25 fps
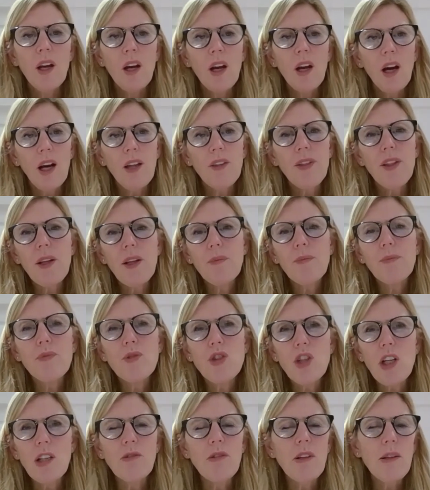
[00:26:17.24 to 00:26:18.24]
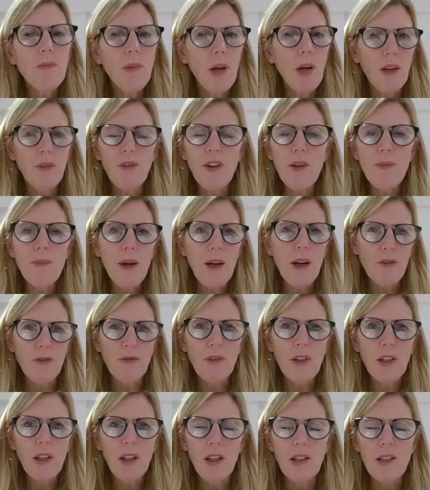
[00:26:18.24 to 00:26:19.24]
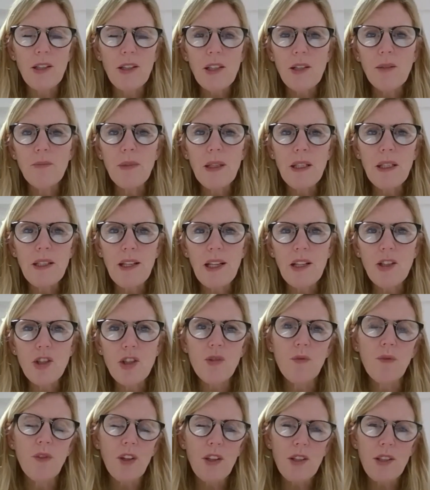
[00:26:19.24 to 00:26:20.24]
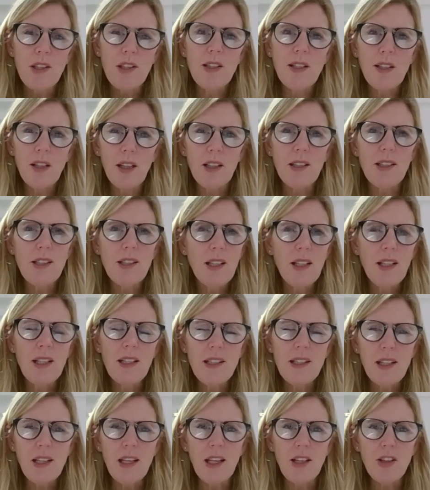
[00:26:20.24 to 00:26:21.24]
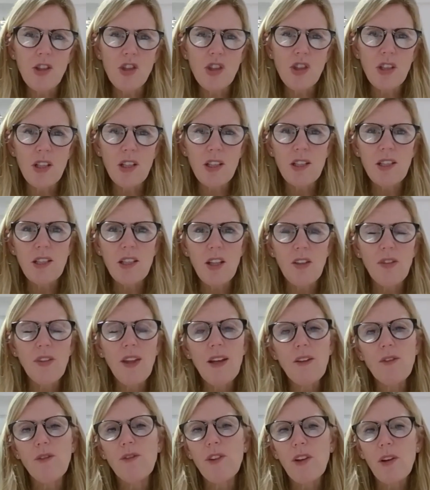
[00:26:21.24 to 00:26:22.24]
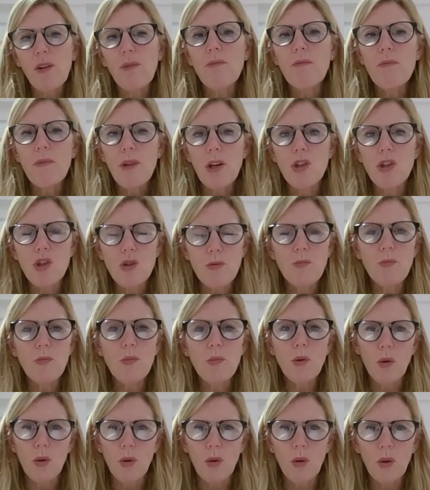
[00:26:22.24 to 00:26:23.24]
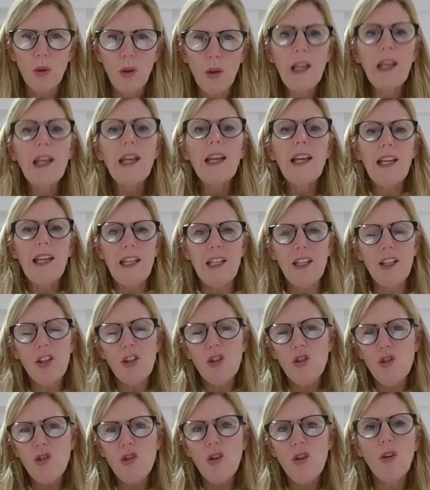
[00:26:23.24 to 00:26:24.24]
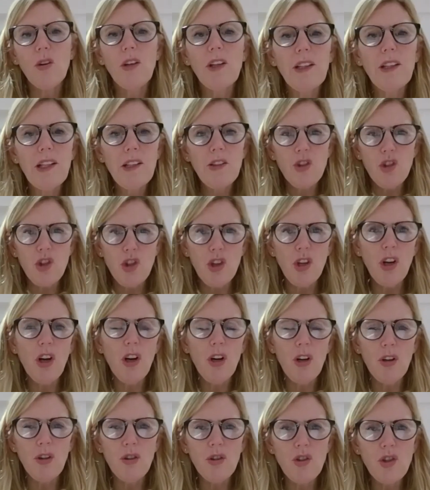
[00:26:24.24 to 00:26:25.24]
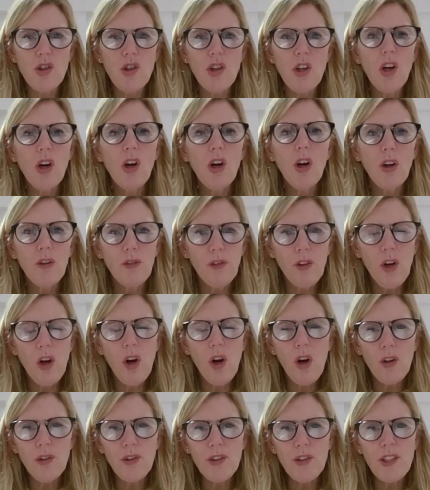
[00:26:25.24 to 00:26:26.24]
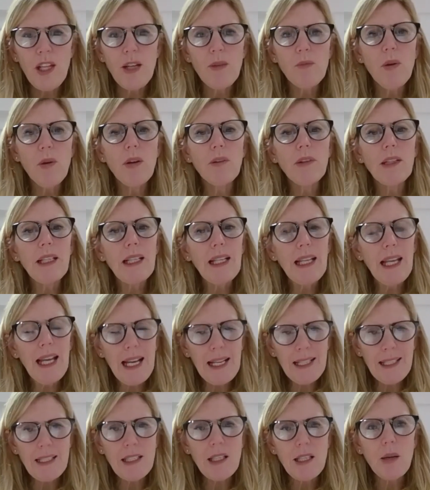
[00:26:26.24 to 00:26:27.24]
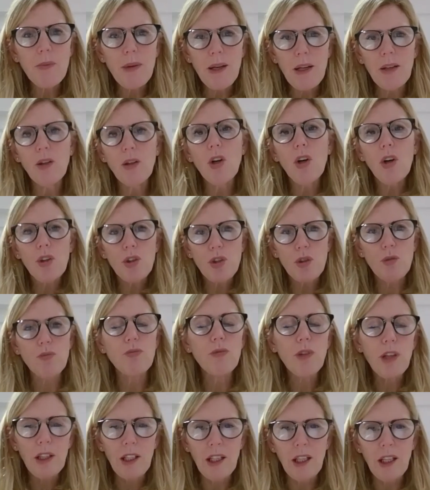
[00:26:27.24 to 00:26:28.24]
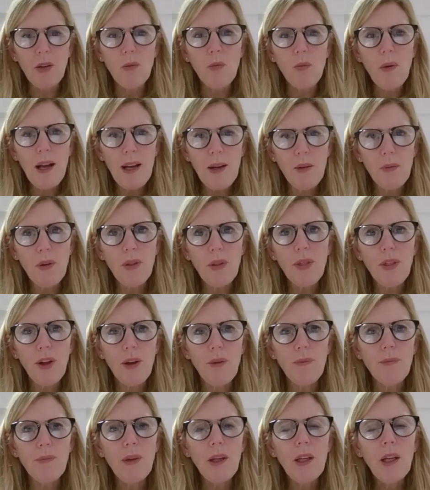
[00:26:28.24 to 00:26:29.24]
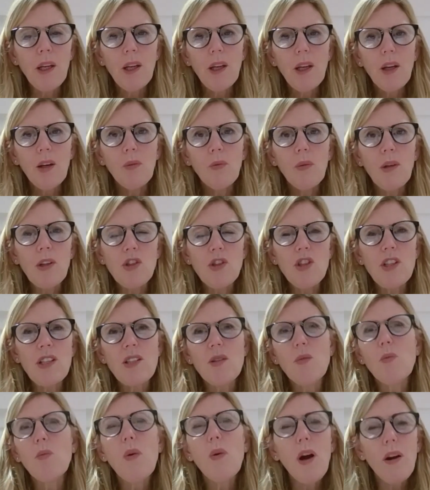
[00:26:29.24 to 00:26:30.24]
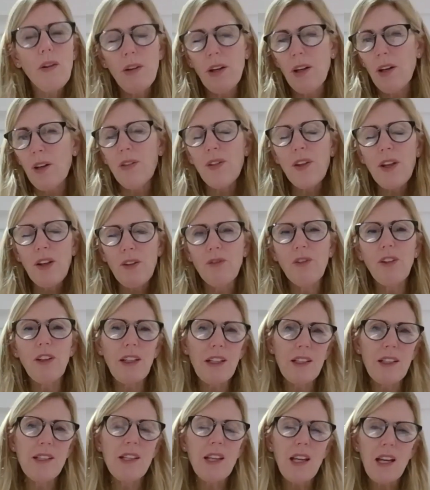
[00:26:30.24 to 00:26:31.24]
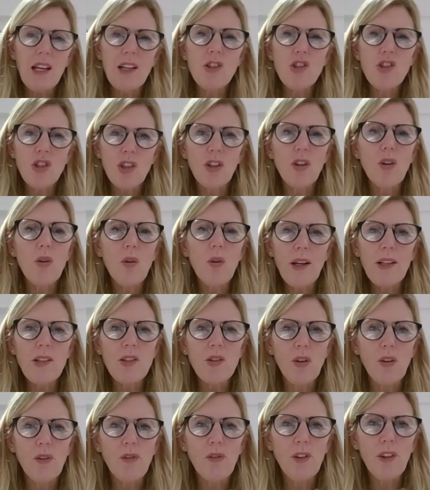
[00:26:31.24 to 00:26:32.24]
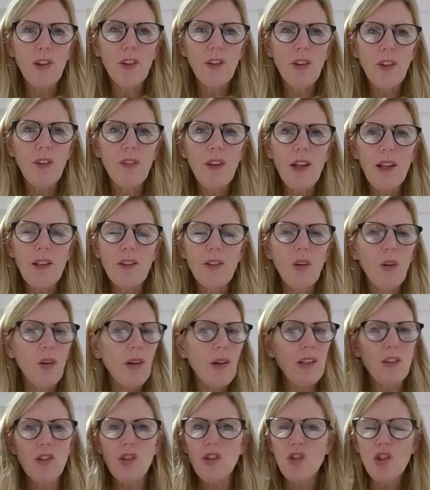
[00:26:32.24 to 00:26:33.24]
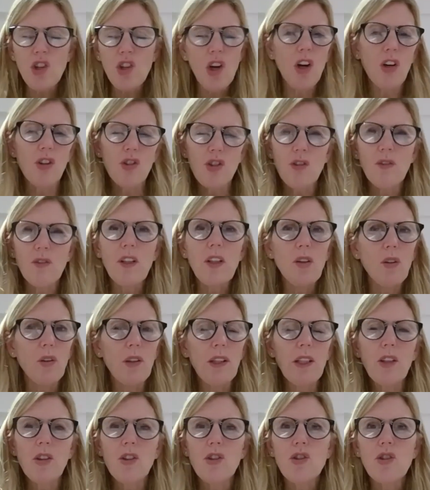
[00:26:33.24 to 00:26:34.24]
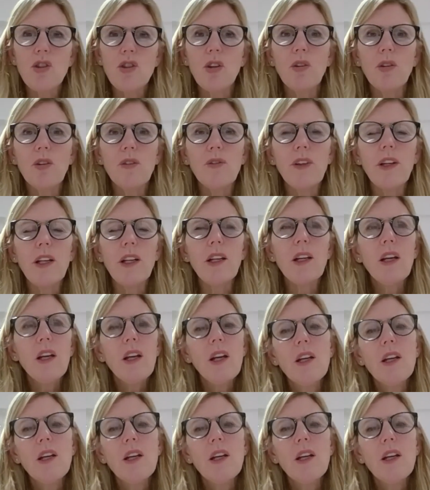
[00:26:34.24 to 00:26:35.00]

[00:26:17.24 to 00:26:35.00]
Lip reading: I think generally my feedback from clients in mediation versus clients in litigation is that they feel much more in control and in charge of costs. They worry less about costs running away with them, which is a worry, I think, for litigation quite often, that they're not in charge of it, not in control of it.